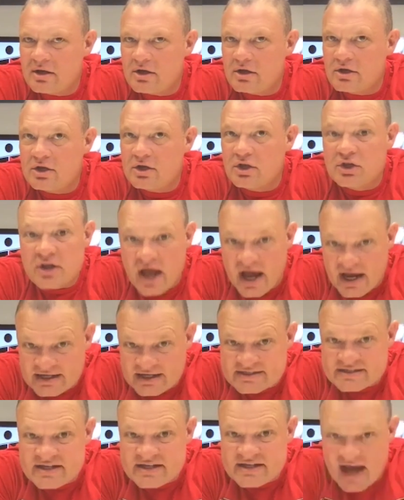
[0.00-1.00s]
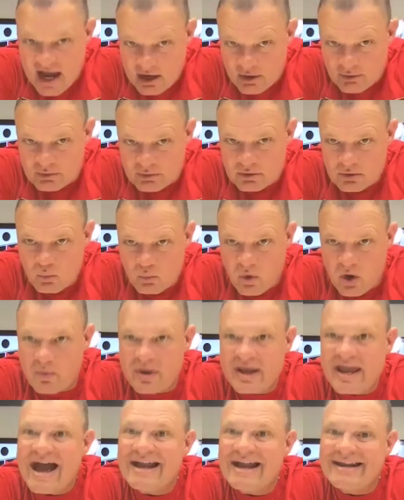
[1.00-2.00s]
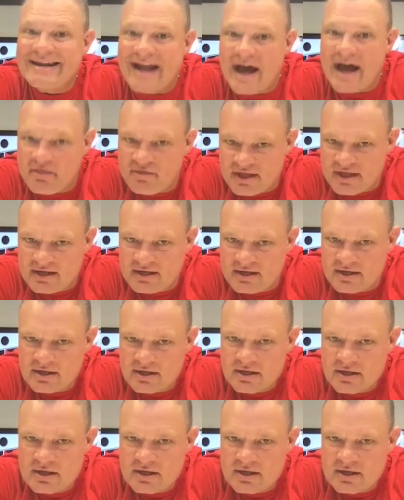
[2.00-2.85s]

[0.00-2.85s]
nice town where we had nothing,